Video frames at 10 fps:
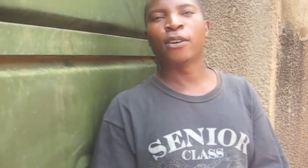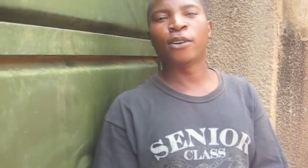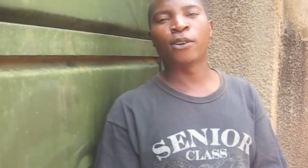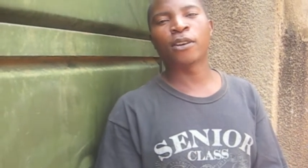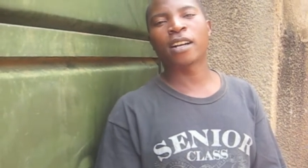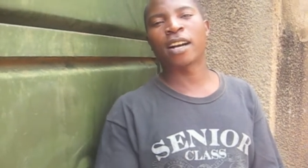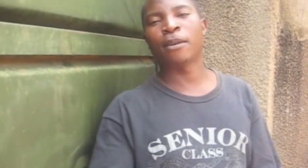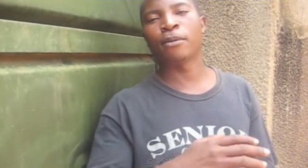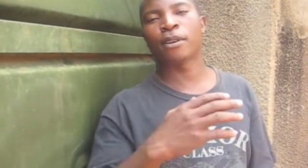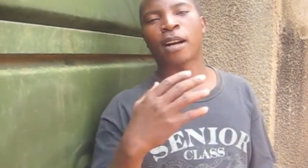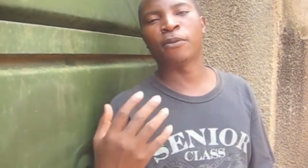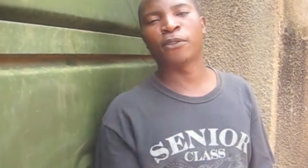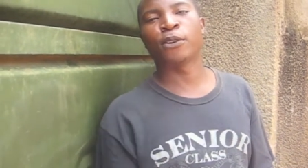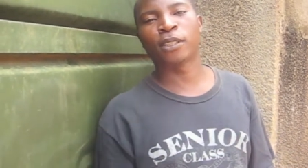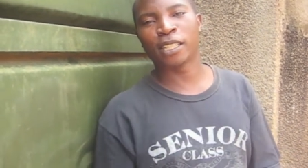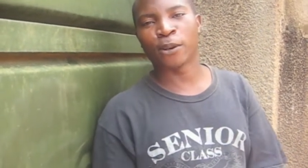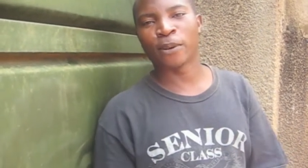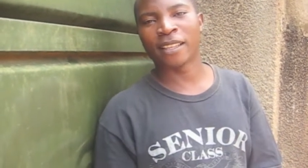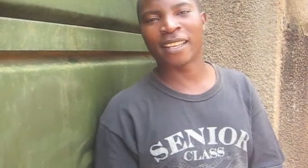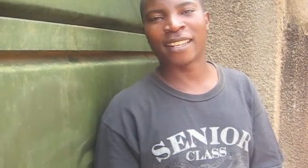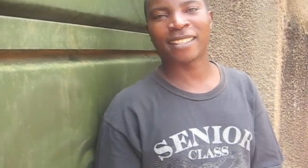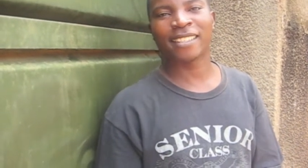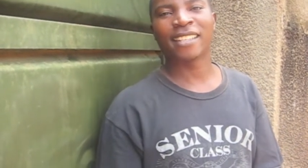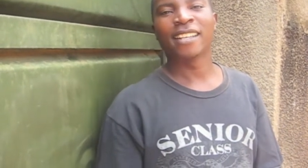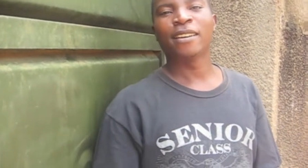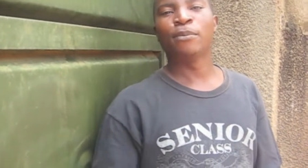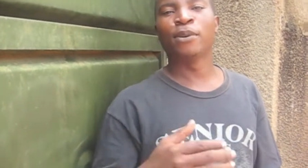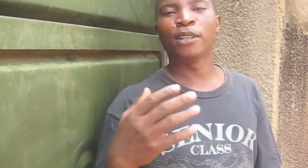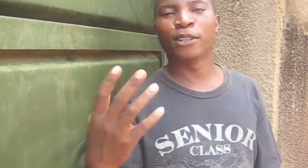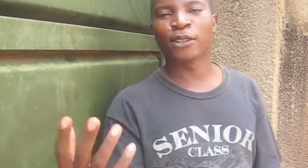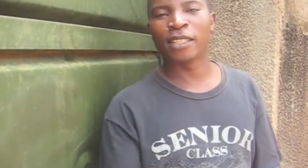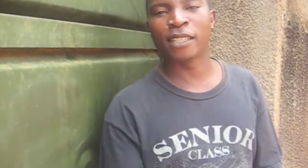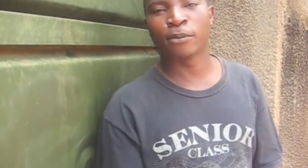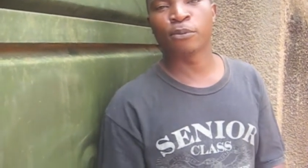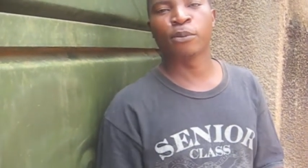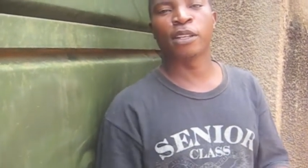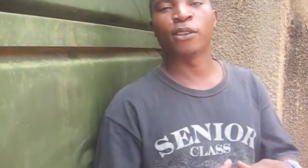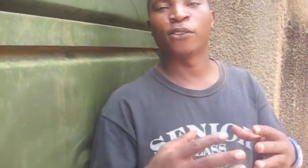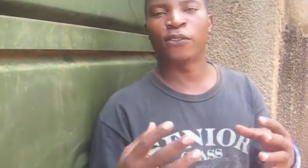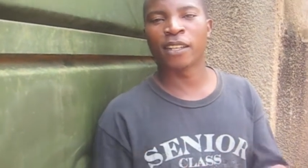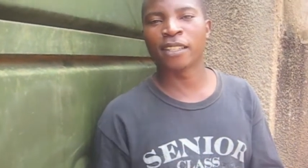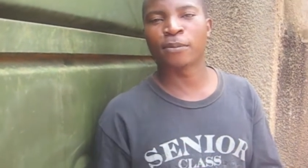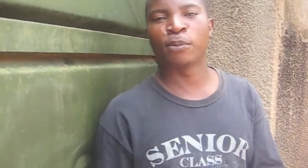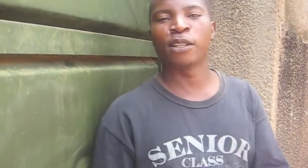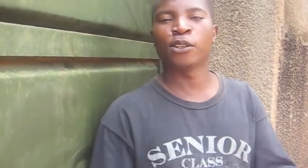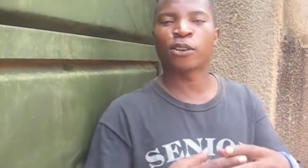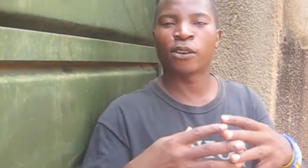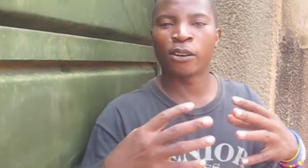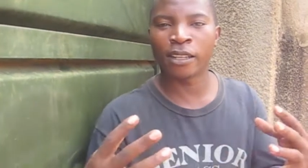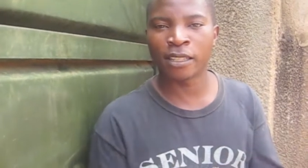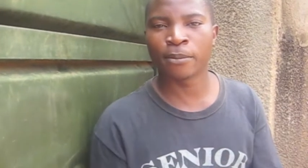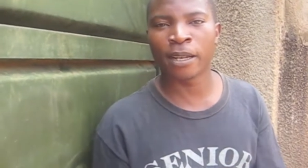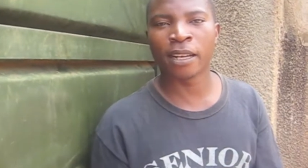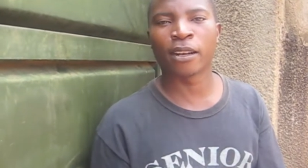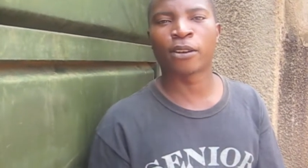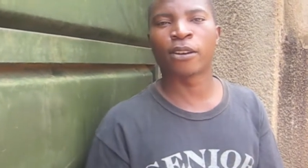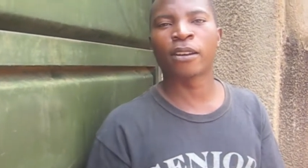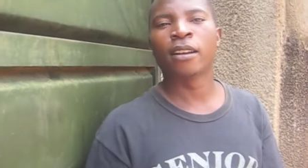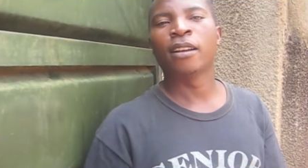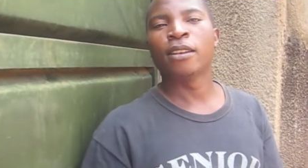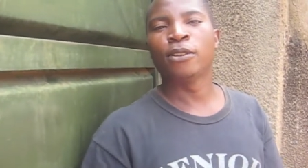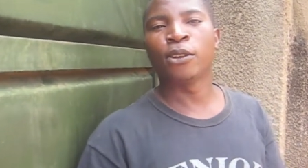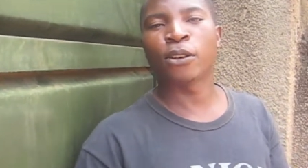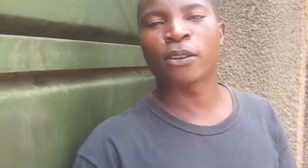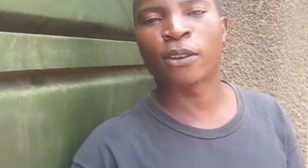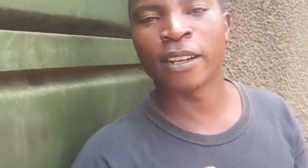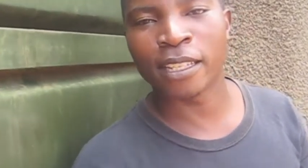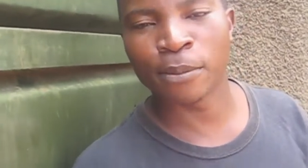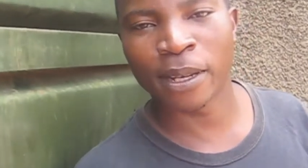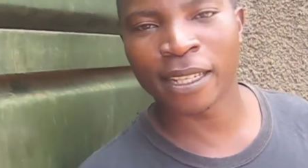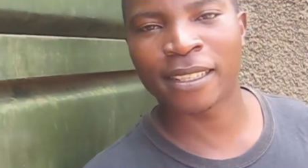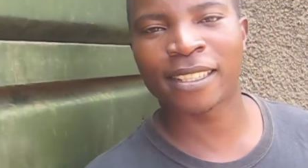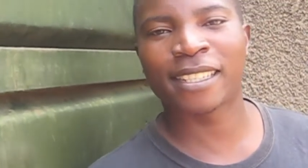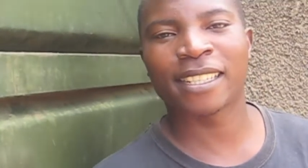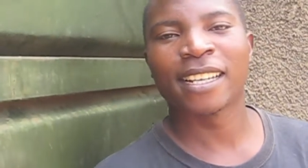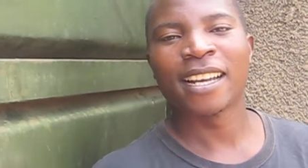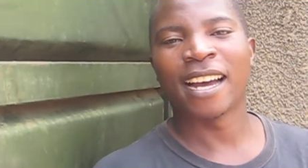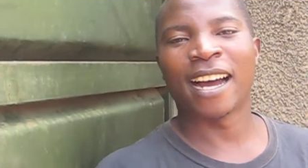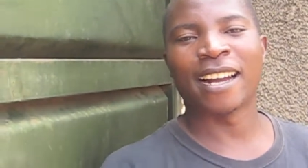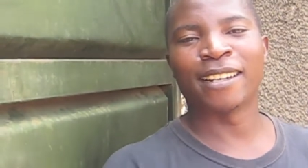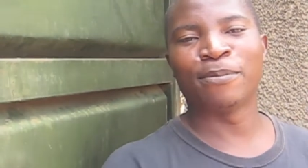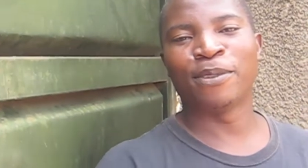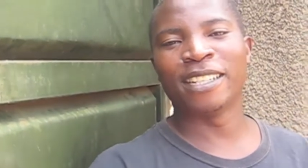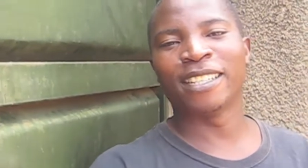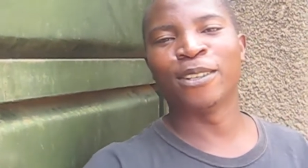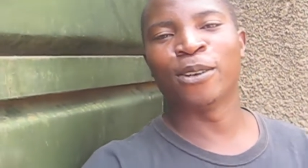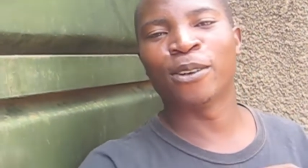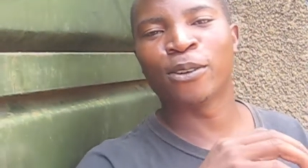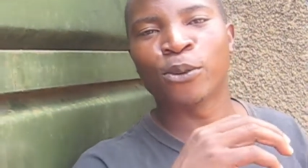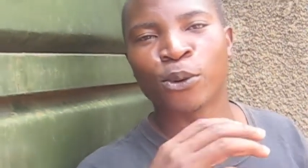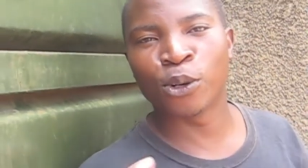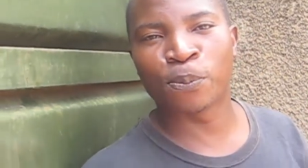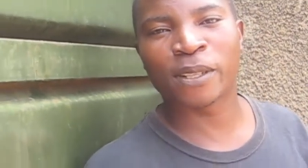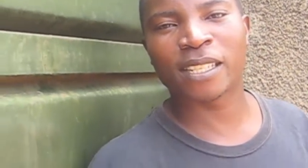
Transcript: oh, come come volunteer with us bring your team bring your friends bring your courage your courage mates and bring your groups